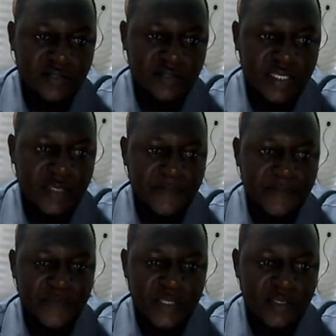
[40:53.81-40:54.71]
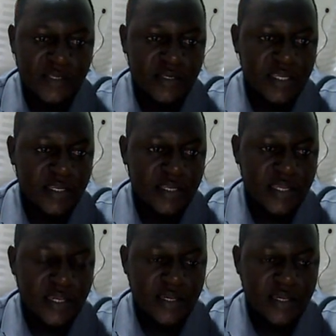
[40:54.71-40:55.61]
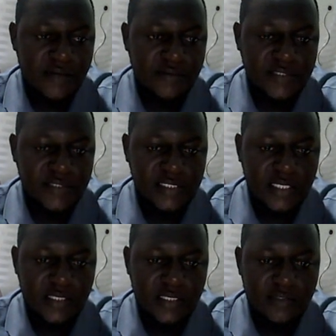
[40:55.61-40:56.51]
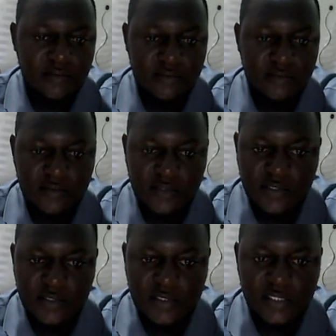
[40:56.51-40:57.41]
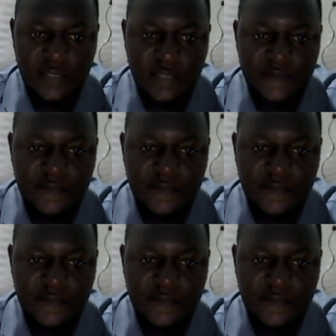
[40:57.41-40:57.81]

Okay, then I'll say save.